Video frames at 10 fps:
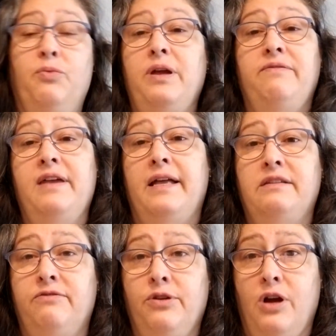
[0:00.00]
We've yet
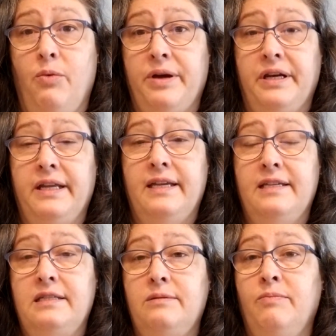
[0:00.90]
to figure out what it
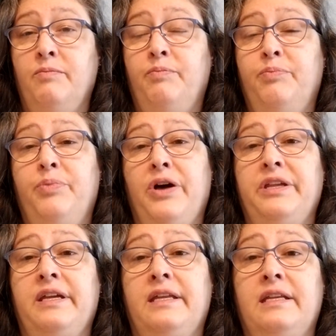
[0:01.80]
is, but
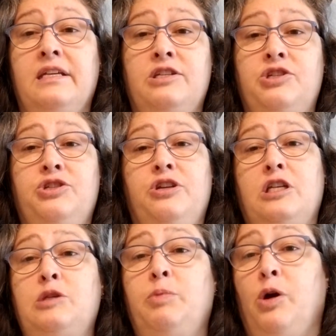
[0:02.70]
it is
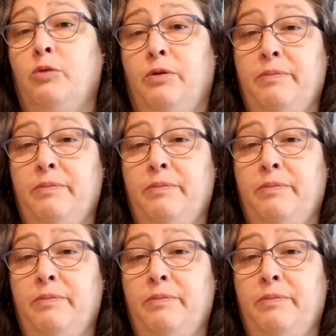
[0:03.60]
just purple.